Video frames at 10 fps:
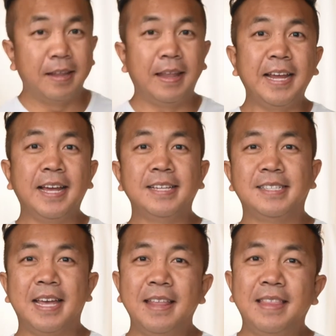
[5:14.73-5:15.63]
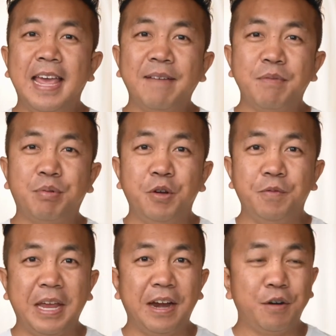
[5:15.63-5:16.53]
Like I said, they have
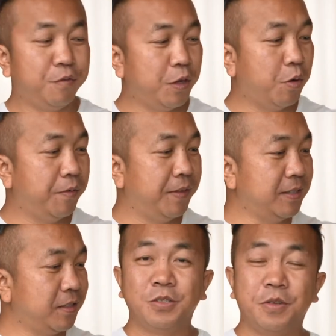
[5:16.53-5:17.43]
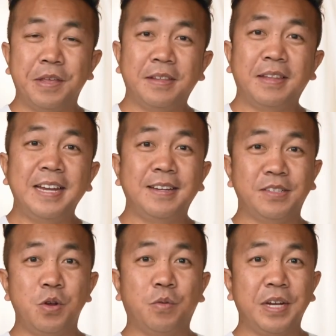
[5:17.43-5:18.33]
improved the airflow of this so that the light
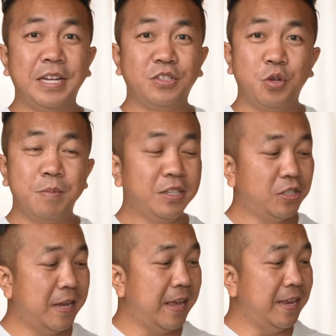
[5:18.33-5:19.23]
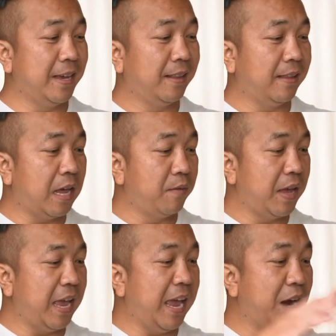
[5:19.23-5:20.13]
doesn't overheat too much and that you get a lot
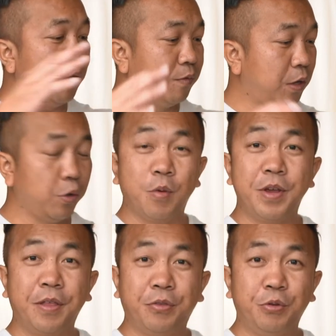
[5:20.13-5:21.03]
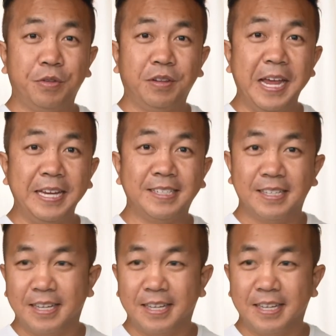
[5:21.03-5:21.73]
of airflow going on through the light.